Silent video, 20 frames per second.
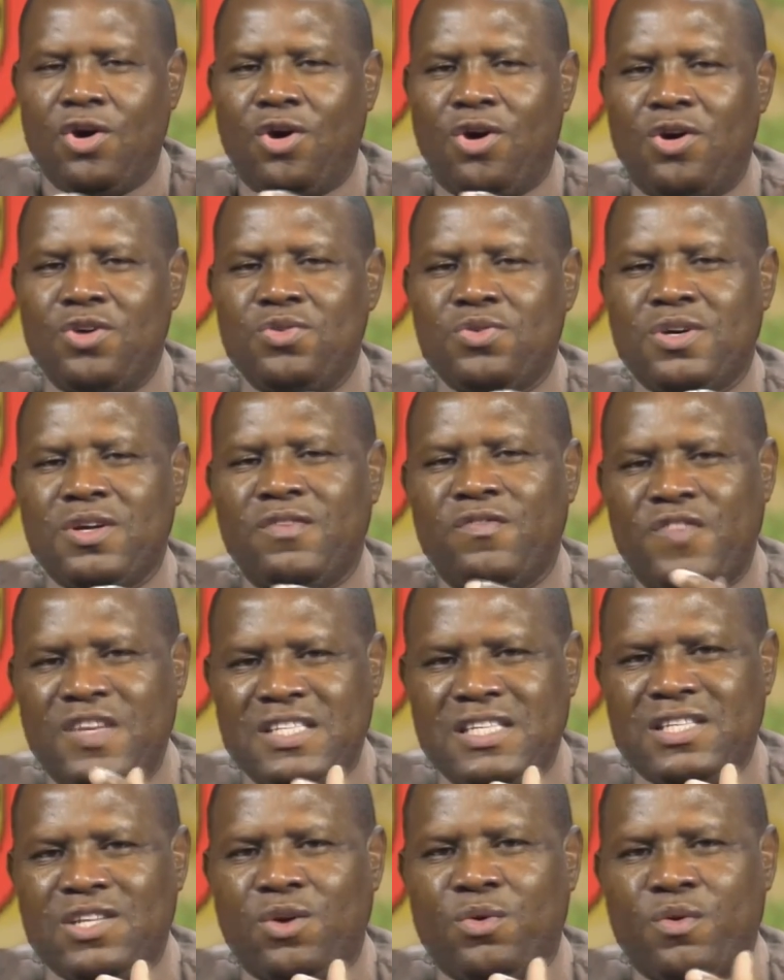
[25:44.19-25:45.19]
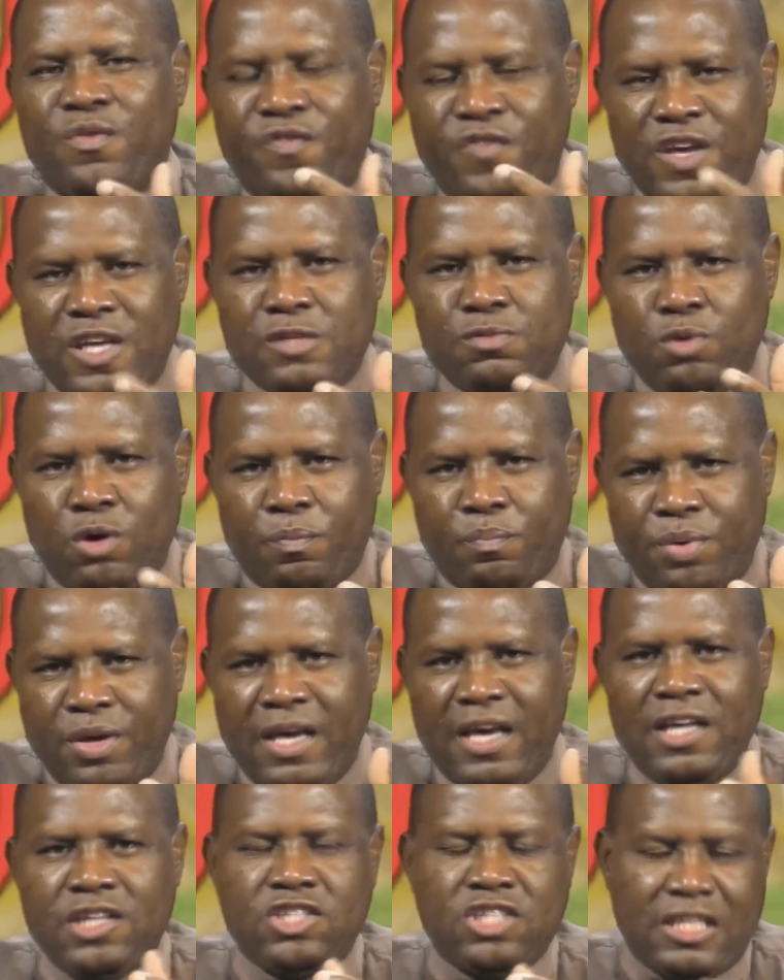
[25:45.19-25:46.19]
or you can visit our Facebook
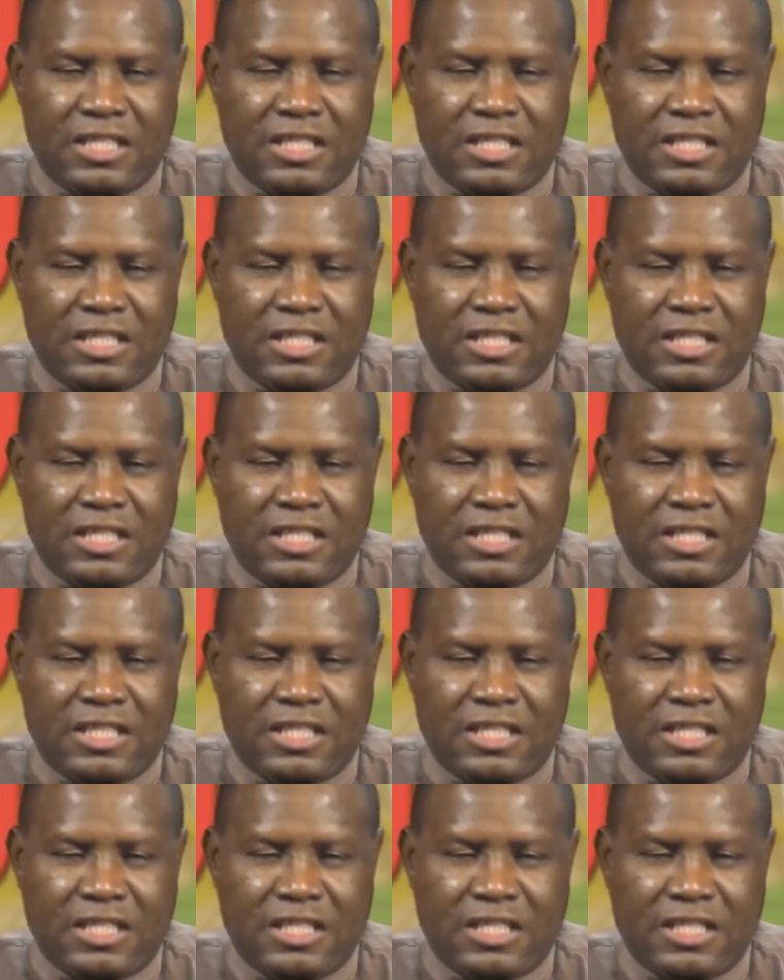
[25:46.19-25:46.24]
page